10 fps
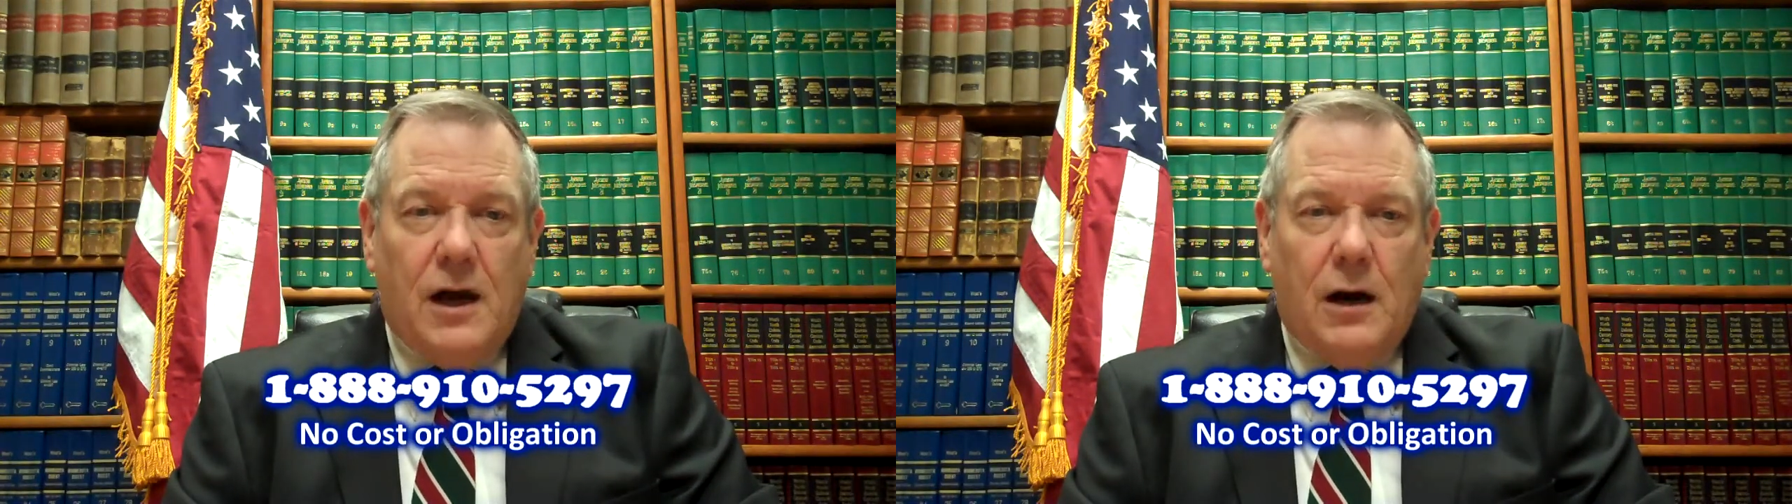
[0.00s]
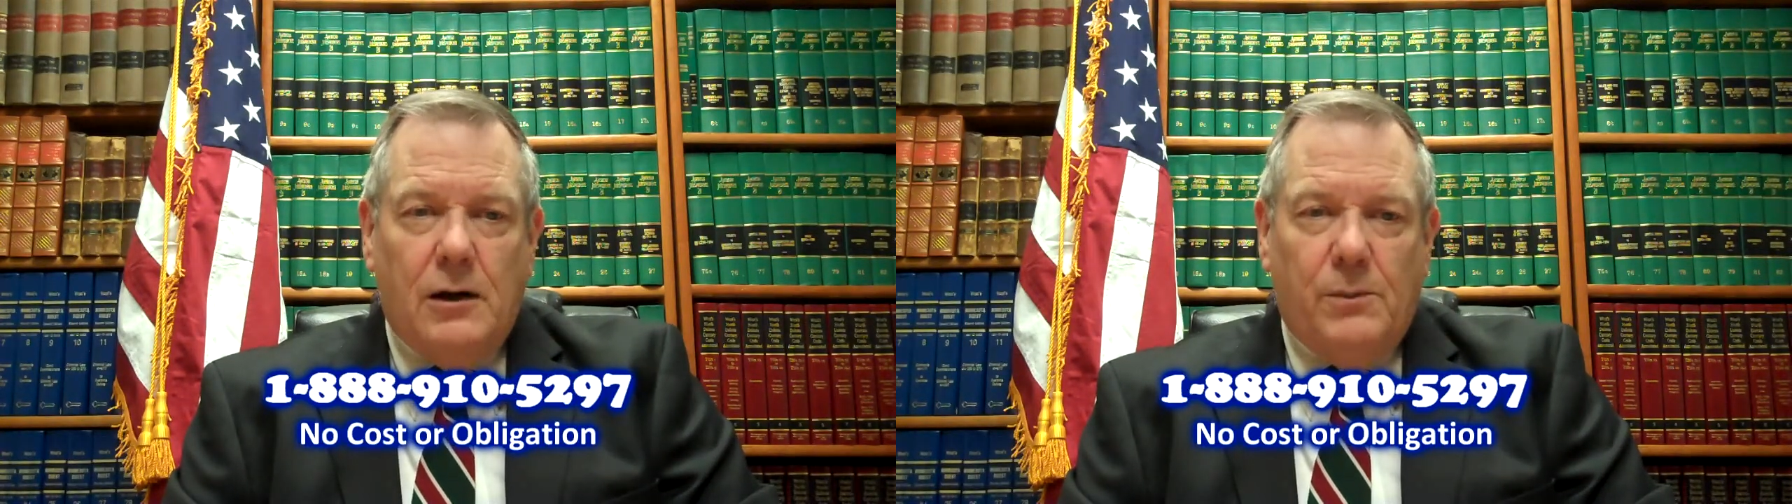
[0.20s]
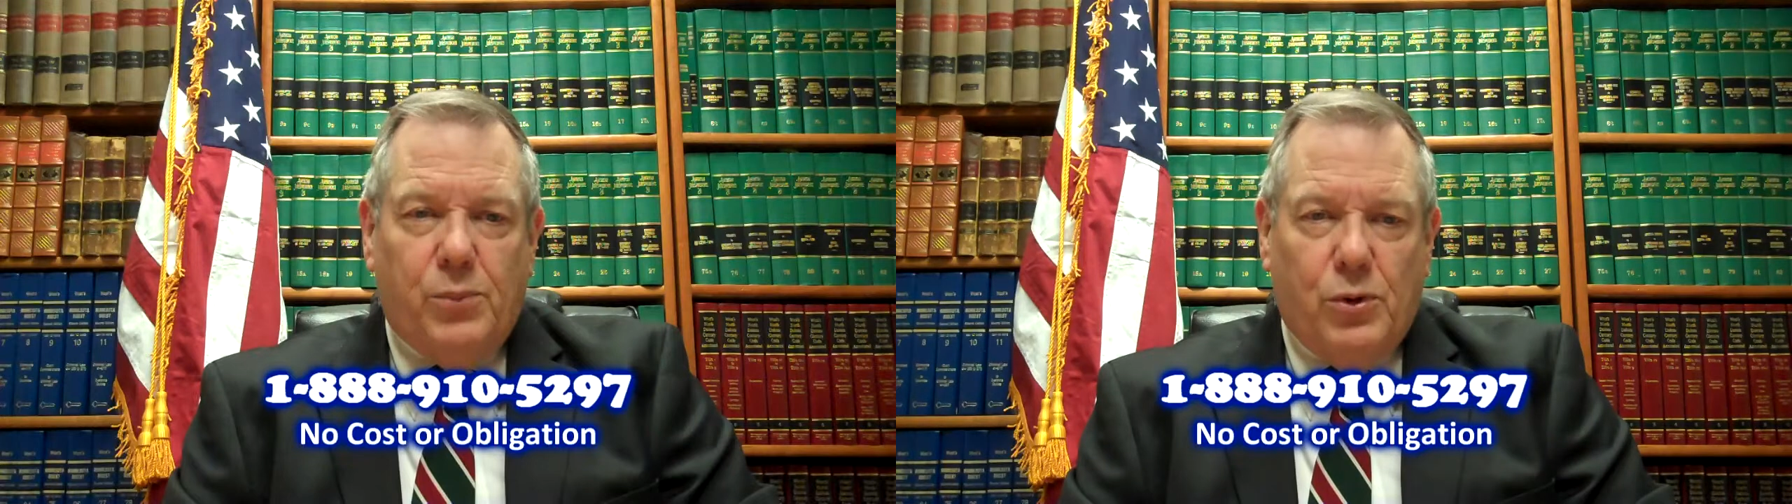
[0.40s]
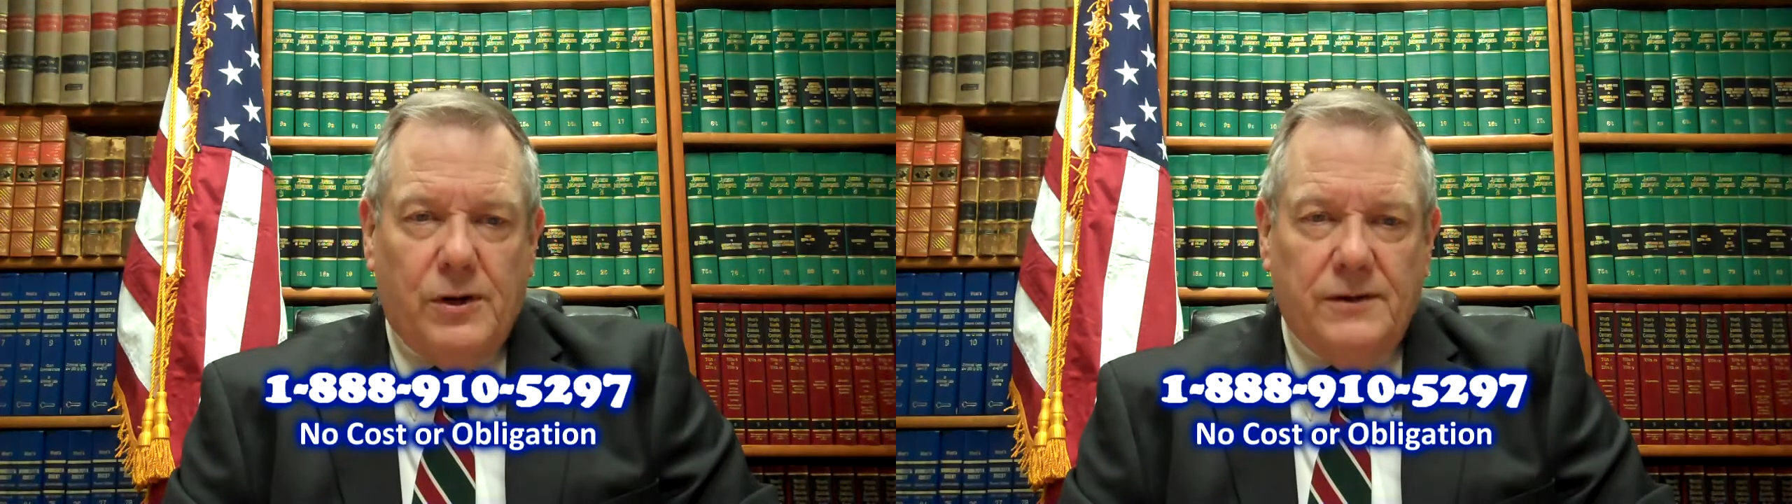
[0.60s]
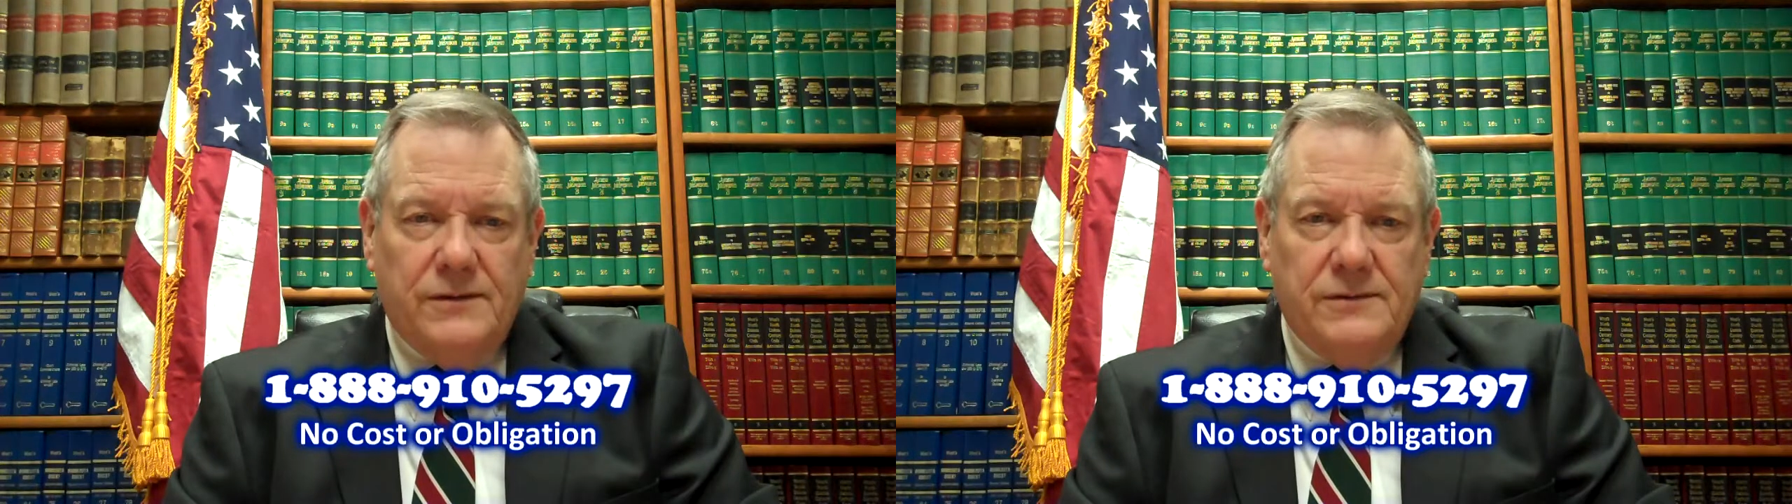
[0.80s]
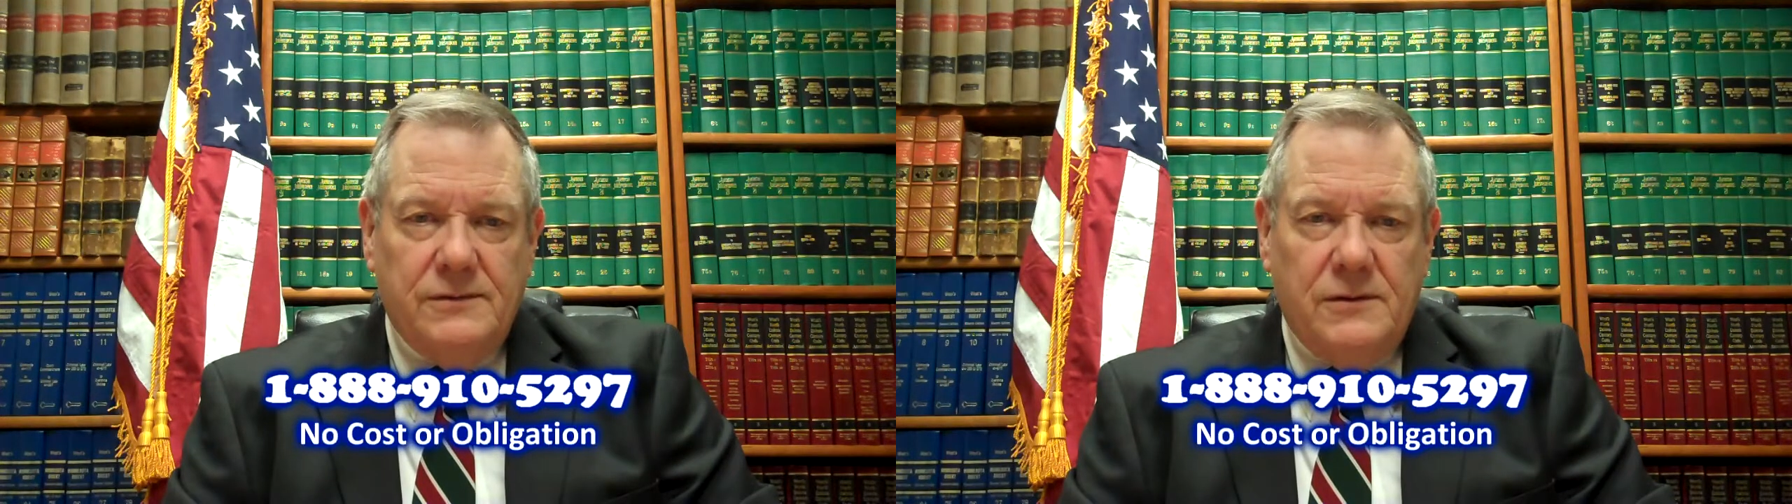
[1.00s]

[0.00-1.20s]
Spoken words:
are important.